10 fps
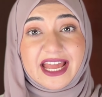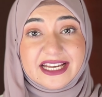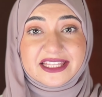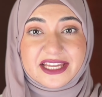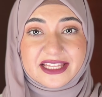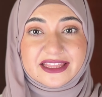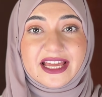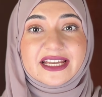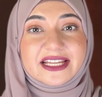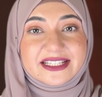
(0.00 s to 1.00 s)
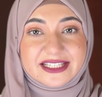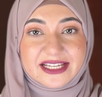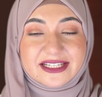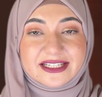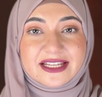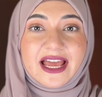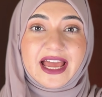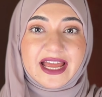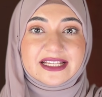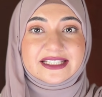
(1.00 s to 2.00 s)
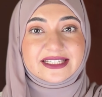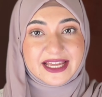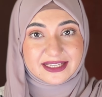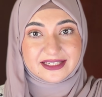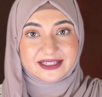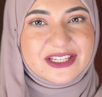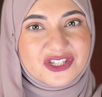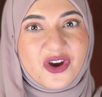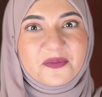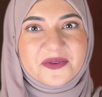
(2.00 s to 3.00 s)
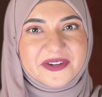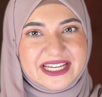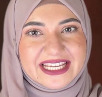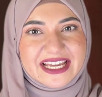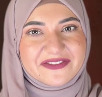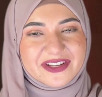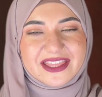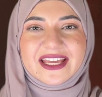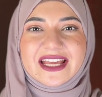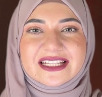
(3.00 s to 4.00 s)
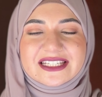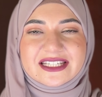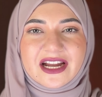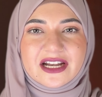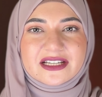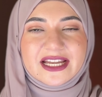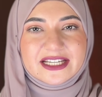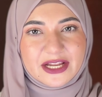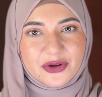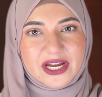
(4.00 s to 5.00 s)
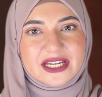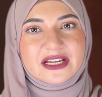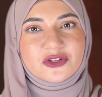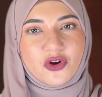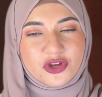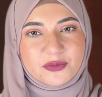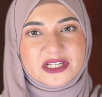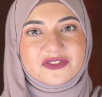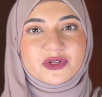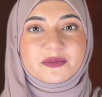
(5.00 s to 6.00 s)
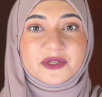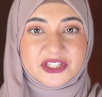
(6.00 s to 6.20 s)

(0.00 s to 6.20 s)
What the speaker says: anything that exists as text. Stop reading everything and start interrogating documents with